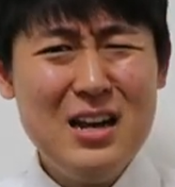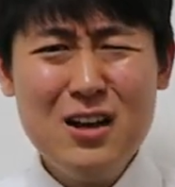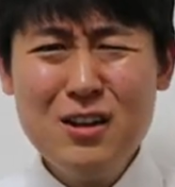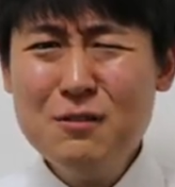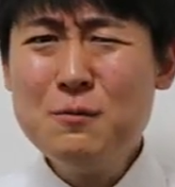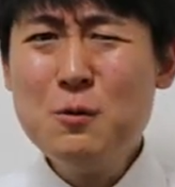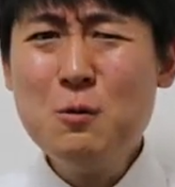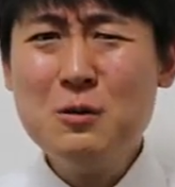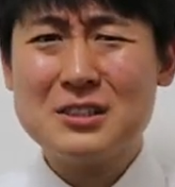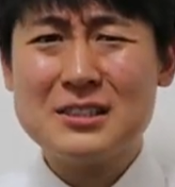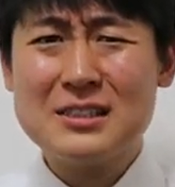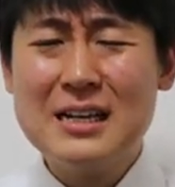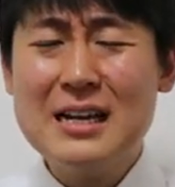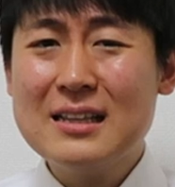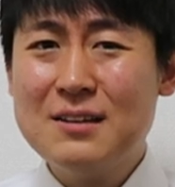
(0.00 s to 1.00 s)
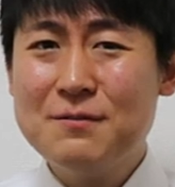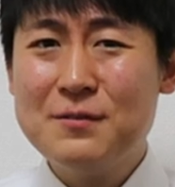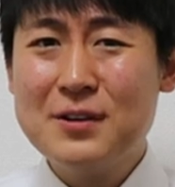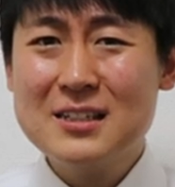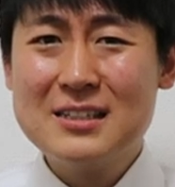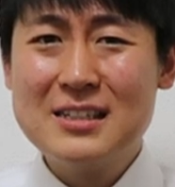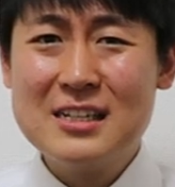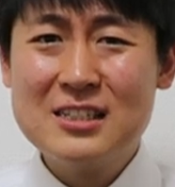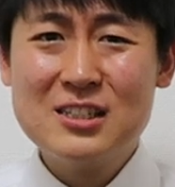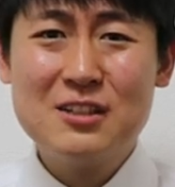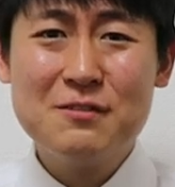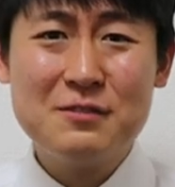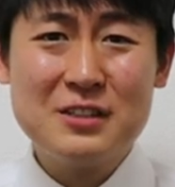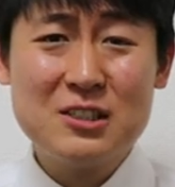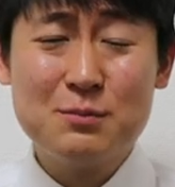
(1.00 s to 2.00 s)
And of course, the validation
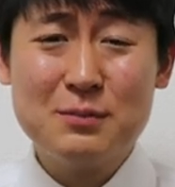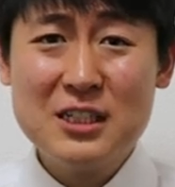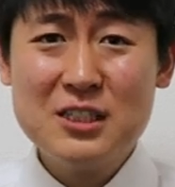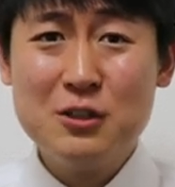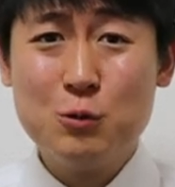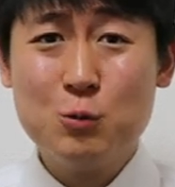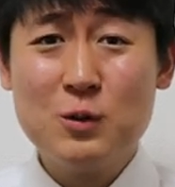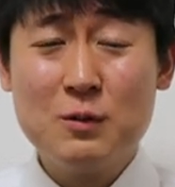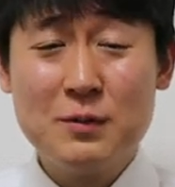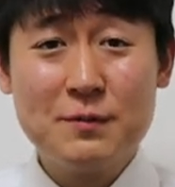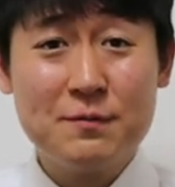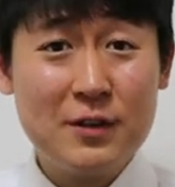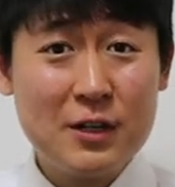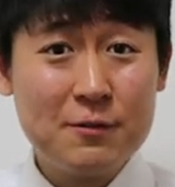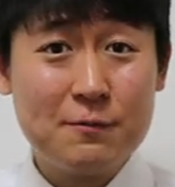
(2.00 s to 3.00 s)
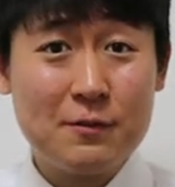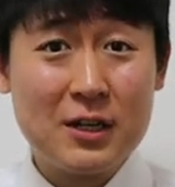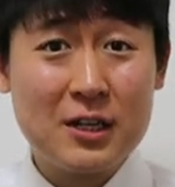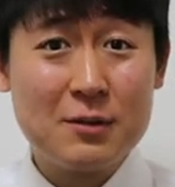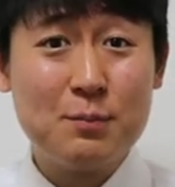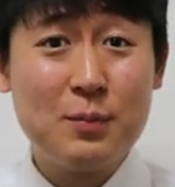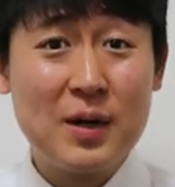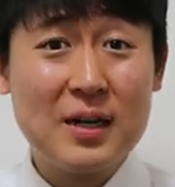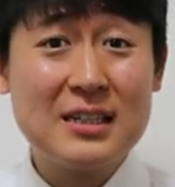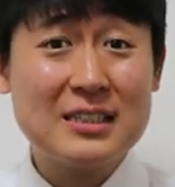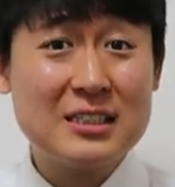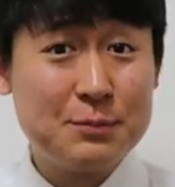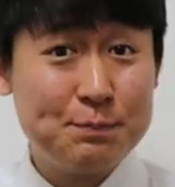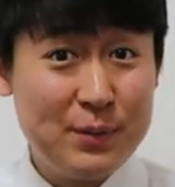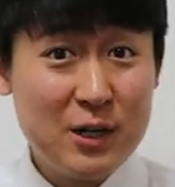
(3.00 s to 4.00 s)
of this method will be verified by
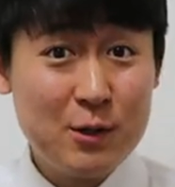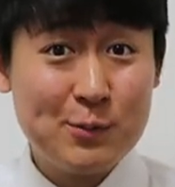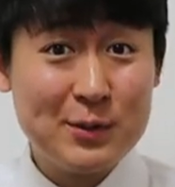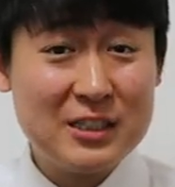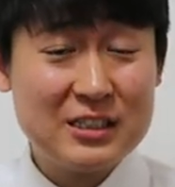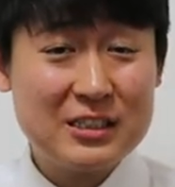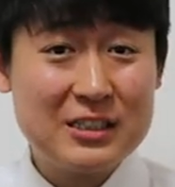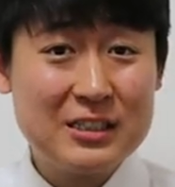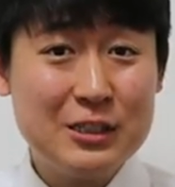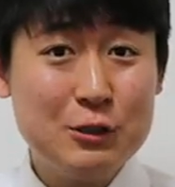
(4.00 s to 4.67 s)
experiments